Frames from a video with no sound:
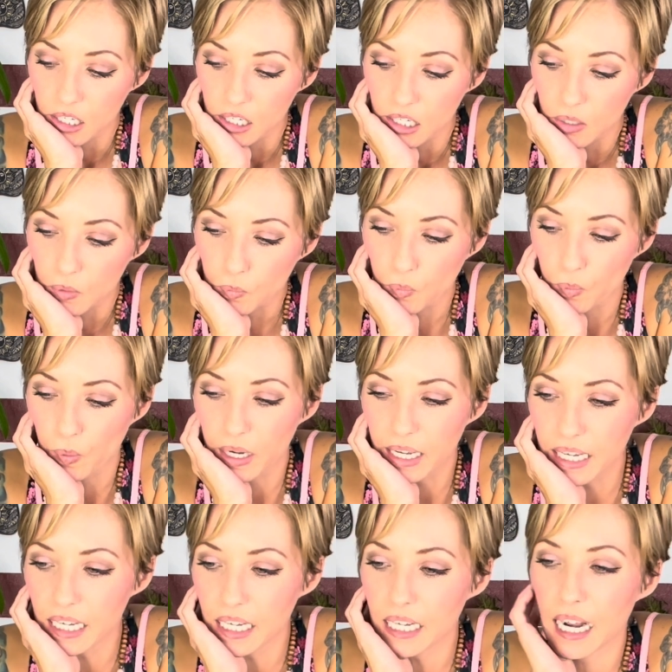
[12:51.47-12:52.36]

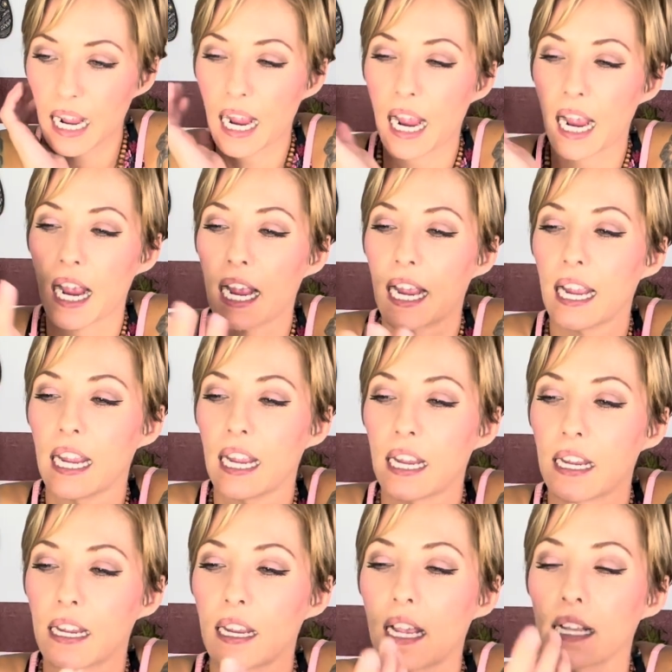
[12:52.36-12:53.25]
when
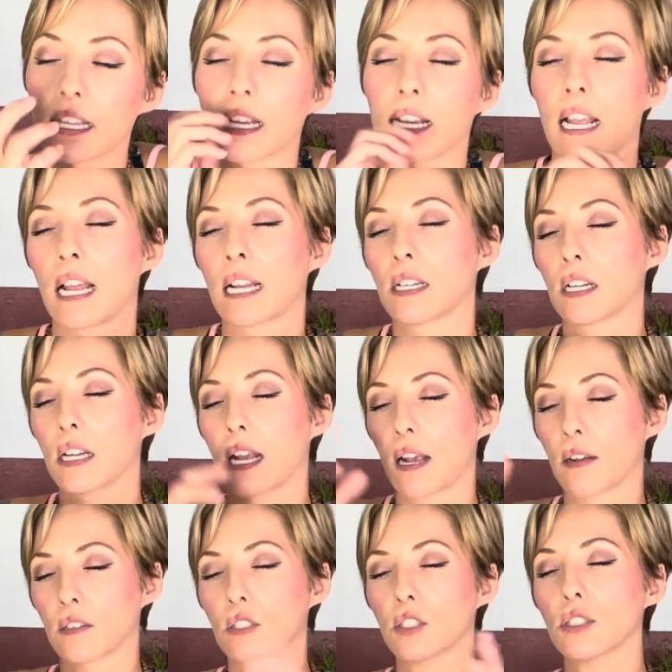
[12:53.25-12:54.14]
I
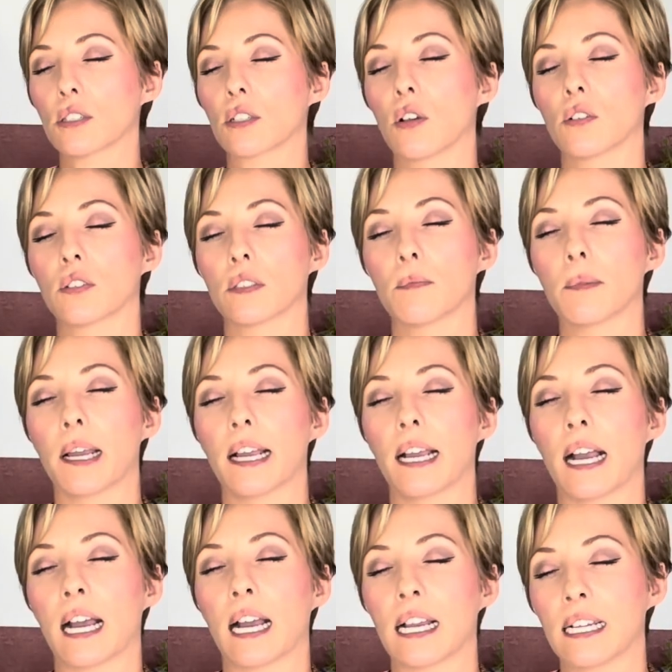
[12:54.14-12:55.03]
was just closing my
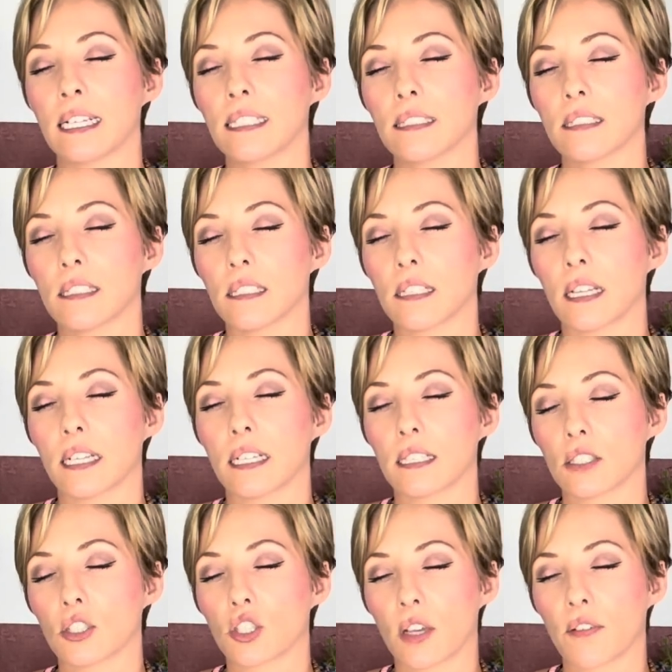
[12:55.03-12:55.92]
eyes and
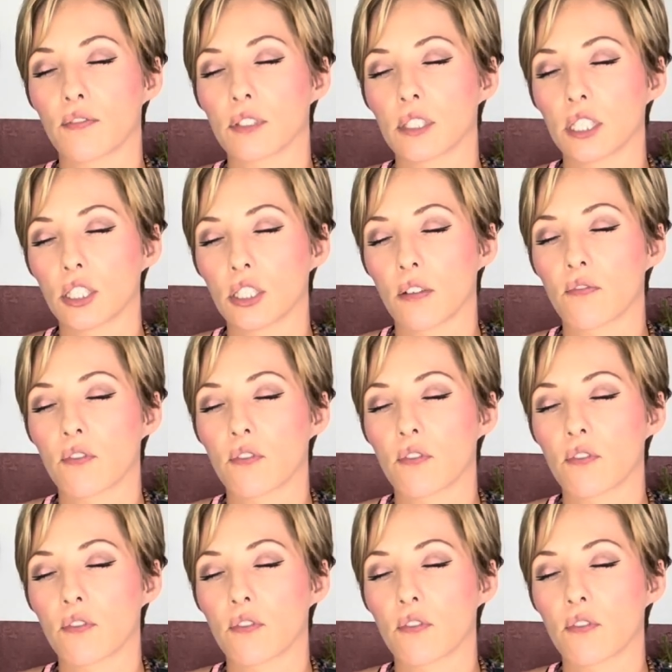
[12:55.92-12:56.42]
like shuffling,